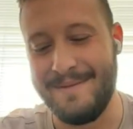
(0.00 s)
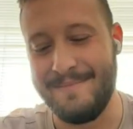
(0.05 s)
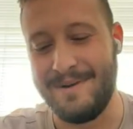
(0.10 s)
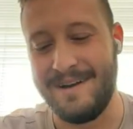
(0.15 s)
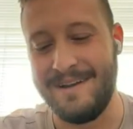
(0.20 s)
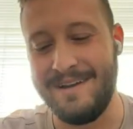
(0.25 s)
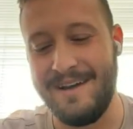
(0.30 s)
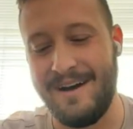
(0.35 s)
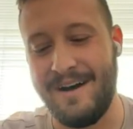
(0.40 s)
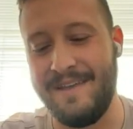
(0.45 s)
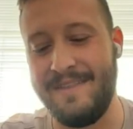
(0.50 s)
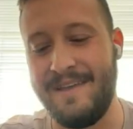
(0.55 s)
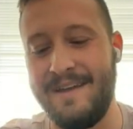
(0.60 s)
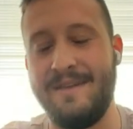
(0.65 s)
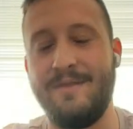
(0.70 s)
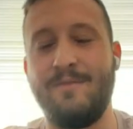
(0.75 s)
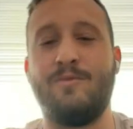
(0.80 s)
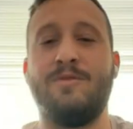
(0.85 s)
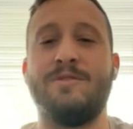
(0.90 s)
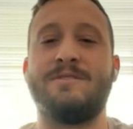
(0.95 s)
But no, and
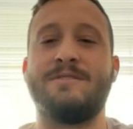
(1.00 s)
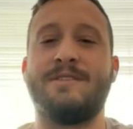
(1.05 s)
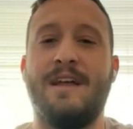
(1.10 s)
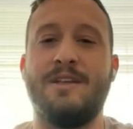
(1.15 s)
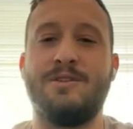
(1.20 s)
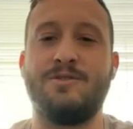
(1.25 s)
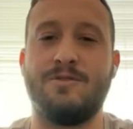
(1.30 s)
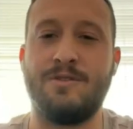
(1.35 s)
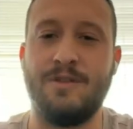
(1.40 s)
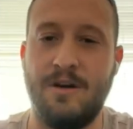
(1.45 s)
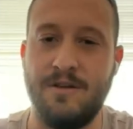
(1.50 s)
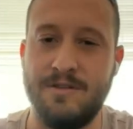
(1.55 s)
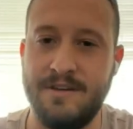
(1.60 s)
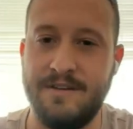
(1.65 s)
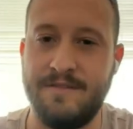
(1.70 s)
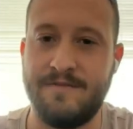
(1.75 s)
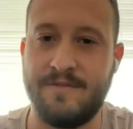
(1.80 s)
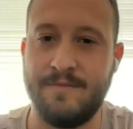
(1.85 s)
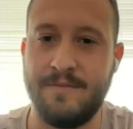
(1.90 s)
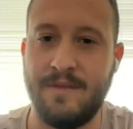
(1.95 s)
then we'll schedule
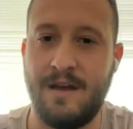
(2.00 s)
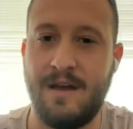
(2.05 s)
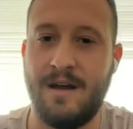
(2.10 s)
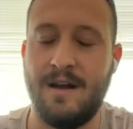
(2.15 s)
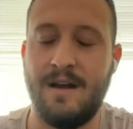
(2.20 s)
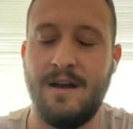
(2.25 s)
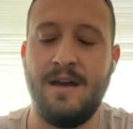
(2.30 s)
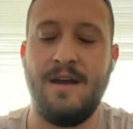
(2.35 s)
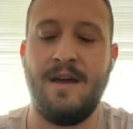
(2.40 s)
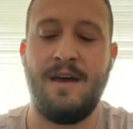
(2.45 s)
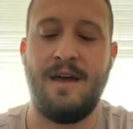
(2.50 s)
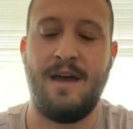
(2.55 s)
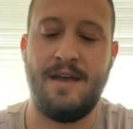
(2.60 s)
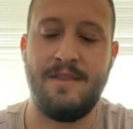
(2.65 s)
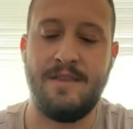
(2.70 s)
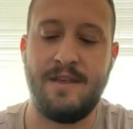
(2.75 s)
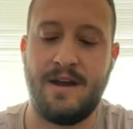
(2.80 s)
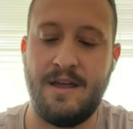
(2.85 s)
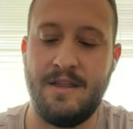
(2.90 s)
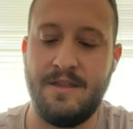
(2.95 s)
closing from there.
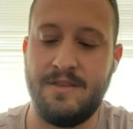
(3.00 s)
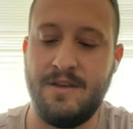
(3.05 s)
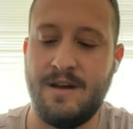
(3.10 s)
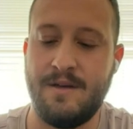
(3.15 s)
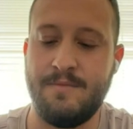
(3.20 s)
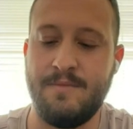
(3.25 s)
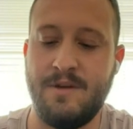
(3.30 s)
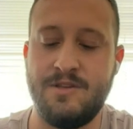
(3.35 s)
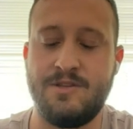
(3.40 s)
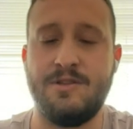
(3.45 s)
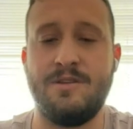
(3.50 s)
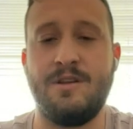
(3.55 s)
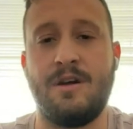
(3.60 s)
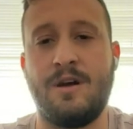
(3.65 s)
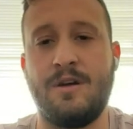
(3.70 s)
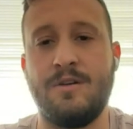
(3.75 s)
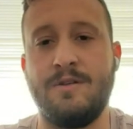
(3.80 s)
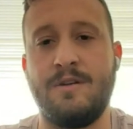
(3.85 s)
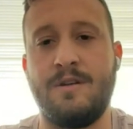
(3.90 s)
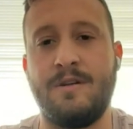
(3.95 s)
And then I think I mentioned it
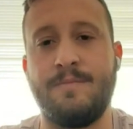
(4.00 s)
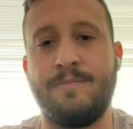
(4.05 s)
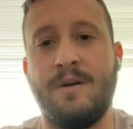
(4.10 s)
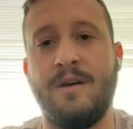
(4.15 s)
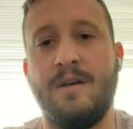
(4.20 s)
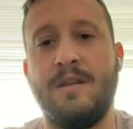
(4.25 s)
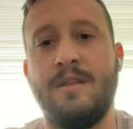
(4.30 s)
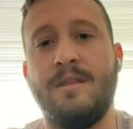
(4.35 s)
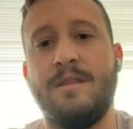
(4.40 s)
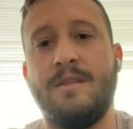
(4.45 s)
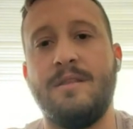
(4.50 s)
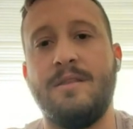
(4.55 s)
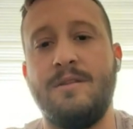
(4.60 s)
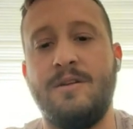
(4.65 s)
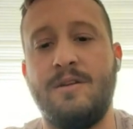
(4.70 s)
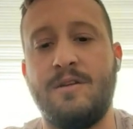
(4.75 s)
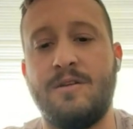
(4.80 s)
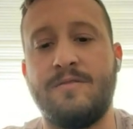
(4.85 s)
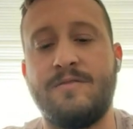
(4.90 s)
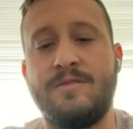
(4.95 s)
earlier, but
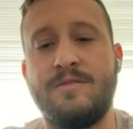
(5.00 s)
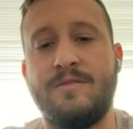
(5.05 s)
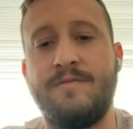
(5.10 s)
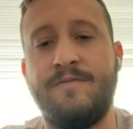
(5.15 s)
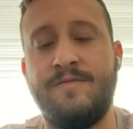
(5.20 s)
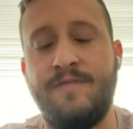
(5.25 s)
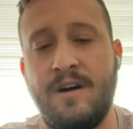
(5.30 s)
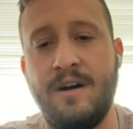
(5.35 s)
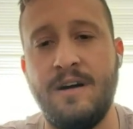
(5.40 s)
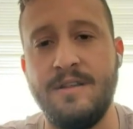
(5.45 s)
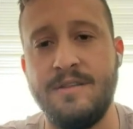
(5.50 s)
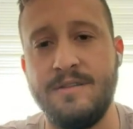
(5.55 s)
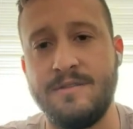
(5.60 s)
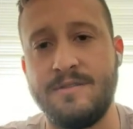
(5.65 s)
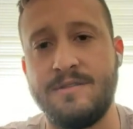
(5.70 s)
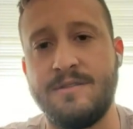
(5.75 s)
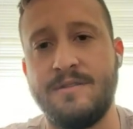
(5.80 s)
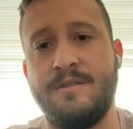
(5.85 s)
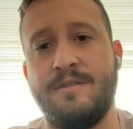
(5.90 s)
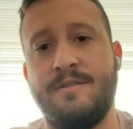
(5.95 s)
your
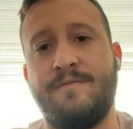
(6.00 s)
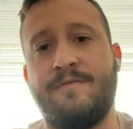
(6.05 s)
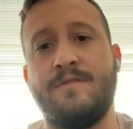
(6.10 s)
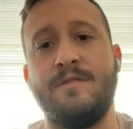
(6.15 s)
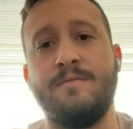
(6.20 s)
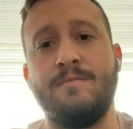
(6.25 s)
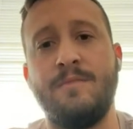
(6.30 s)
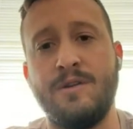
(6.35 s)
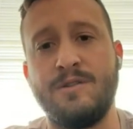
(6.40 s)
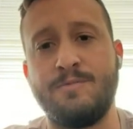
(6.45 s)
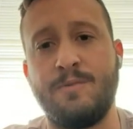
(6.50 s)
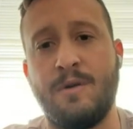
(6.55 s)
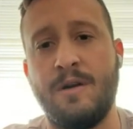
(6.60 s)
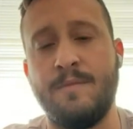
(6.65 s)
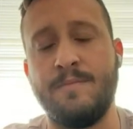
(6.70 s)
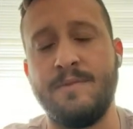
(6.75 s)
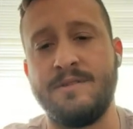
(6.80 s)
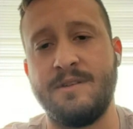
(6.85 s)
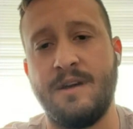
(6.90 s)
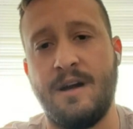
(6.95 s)
funds, for the most
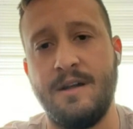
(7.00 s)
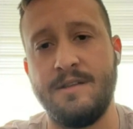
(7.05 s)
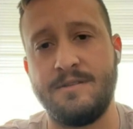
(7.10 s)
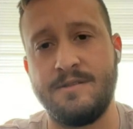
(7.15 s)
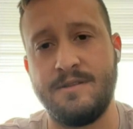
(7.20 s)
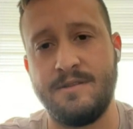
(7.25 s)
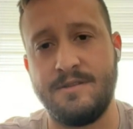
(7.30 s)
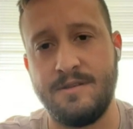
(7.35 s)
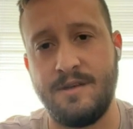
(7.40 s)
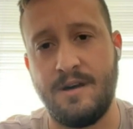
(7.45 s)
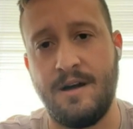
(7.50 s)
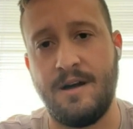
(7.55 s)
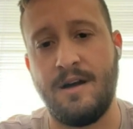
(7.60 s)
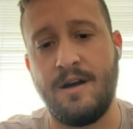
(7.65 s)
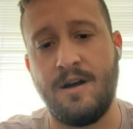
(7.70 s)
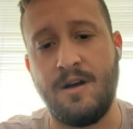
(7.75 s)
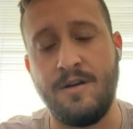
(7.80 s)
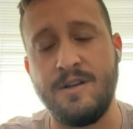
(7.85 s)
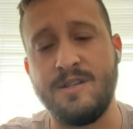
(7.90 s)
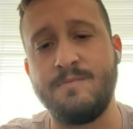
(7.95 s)
part, besides
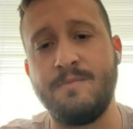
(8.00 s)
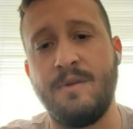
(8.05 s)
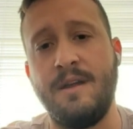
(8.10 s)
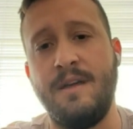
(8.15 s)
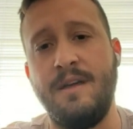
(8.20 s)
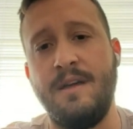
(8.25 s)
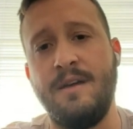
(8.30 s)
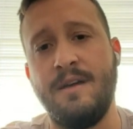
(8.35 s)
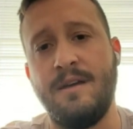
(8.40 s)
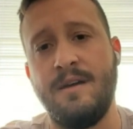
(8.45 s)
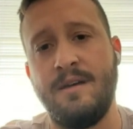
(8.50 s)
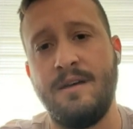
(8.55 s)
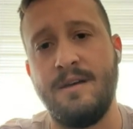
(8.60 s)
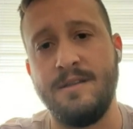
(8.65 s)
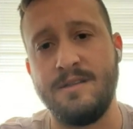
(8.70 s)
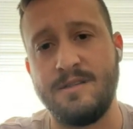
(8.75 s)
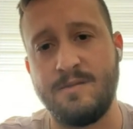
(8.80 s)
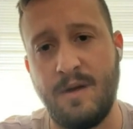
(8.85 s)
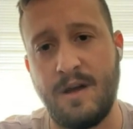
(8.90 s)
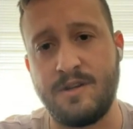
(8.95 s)
earnest money,
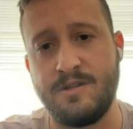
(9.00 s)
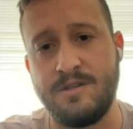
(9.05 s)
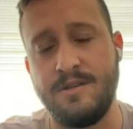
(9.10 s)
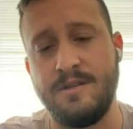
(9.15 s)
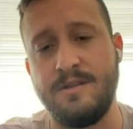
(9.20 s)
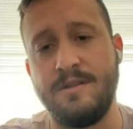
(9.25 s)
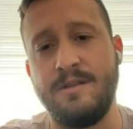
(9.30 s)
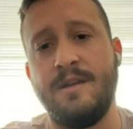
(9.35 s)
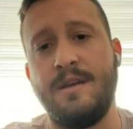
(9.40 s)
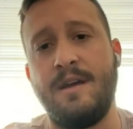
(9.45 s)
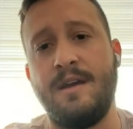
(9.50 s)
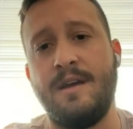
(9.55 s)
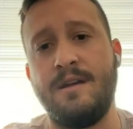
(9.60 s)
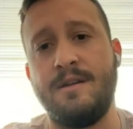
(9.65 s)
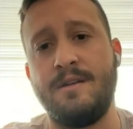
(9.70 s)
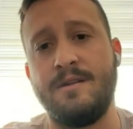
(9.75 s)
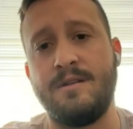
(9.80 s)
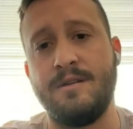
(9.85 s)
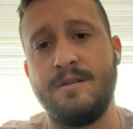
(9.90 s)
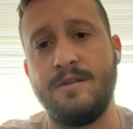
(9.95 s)
inspection,
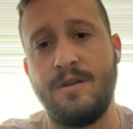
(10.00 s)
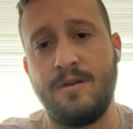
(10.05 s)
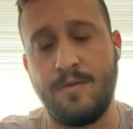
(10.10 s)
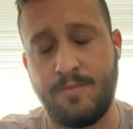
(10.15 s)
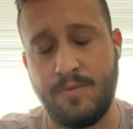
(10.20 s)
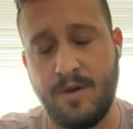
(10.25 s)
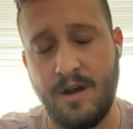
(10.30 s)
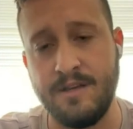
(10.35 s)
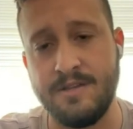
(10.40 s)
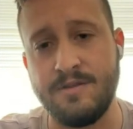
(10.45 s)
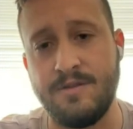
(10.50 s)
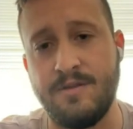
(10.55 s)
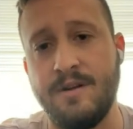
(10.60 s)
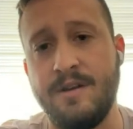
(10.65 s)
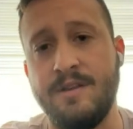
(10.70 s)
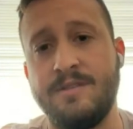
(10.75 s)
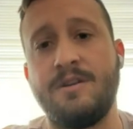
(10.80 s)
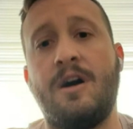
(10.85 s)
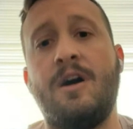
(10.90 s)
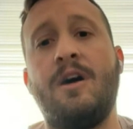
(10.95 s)
and
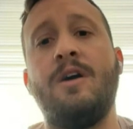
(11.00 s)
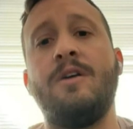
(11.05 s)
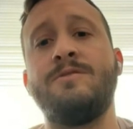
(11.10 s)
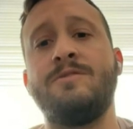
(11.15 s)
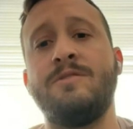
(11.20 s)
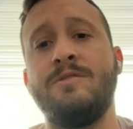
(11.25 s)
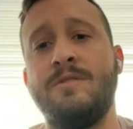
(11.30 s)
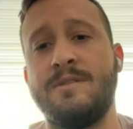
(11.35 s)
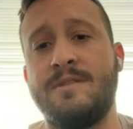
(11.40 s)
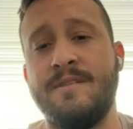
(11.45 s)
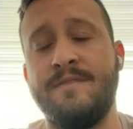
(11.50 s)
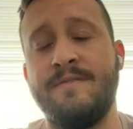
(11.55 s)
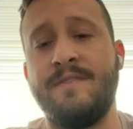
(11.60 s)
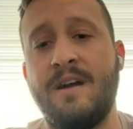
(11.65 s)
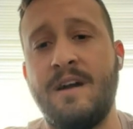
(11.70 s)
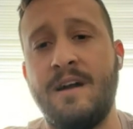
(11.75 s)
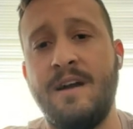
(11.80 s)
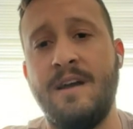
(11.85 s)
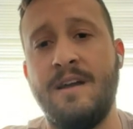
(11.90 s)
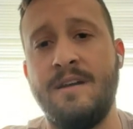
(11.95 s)
appraisal, is all due at the
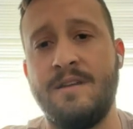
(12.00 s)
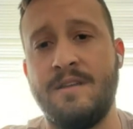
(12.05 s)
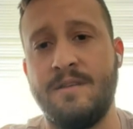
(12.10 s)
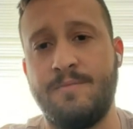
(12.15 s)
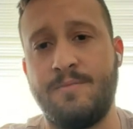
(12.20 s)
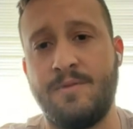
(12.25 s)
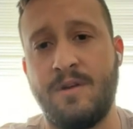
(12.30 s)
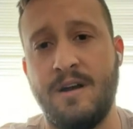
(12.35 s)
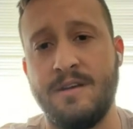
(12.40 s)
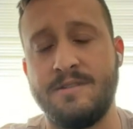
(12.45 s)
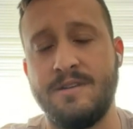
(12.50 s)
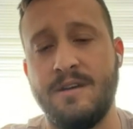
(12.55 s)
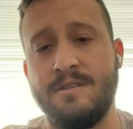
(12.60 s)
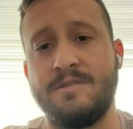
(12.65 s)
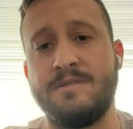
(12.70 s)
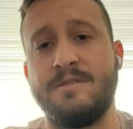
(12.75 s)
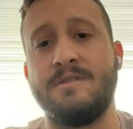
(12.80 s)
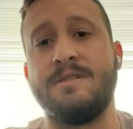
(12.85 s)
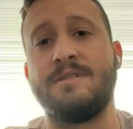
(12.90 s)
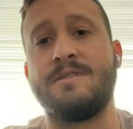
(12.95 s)
very end of the
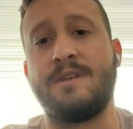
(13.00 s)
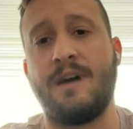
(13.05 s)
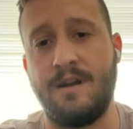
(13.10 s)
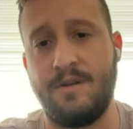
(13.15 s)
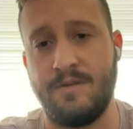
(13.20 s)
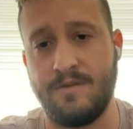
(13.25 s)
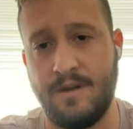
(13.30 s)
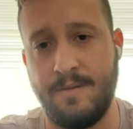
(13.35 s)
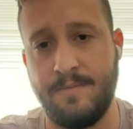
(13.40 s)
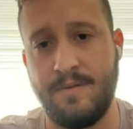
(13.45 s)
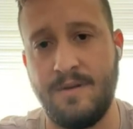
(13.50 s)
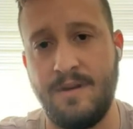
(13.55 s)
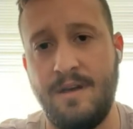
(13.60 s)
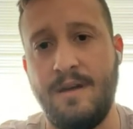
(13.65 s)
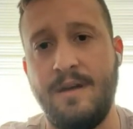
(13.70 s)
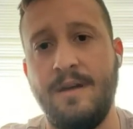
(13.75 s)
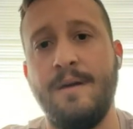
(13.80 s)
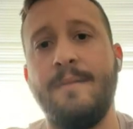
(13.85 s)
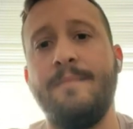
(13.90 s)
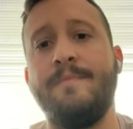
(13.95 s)
process to the title
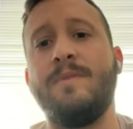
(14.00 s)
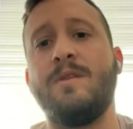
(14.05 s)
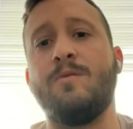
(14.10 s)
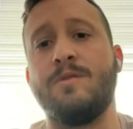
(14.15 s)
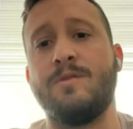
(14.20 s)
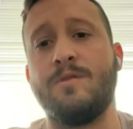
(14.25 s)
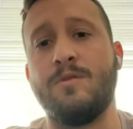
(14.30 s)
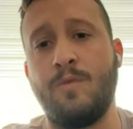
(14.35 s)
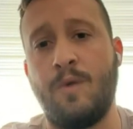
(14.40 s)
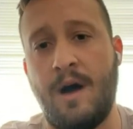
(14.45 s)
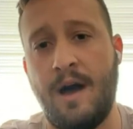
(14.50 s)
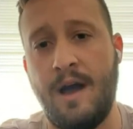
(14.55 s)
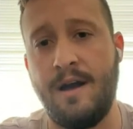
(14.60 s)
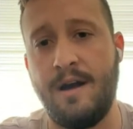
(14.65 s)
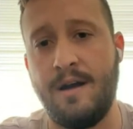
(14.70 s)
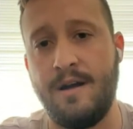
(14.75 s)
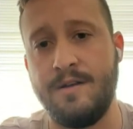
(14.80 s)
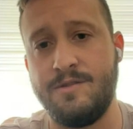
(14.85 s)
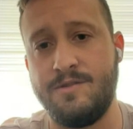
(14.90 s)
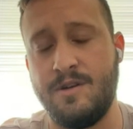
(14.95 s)
company with a
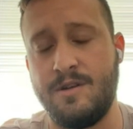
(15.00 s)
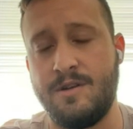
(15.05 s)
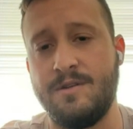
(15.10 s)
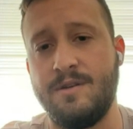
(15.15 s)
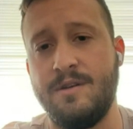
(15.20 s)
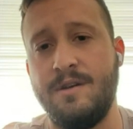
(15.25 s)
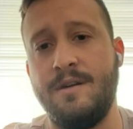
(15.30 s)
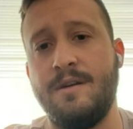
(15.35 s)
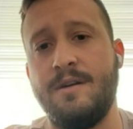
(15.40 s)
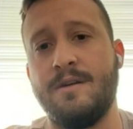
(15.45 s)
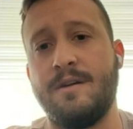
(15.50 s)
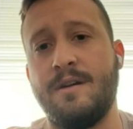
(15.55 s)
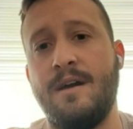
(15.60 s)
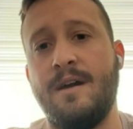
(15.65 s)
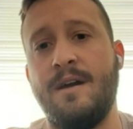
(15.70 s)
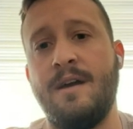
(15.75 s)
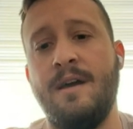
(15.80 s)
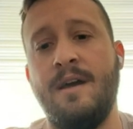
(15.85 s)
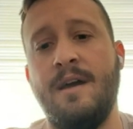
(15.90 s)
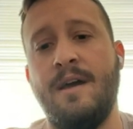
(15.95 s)
wire, generally.
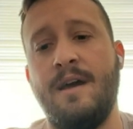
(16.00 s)
Okay.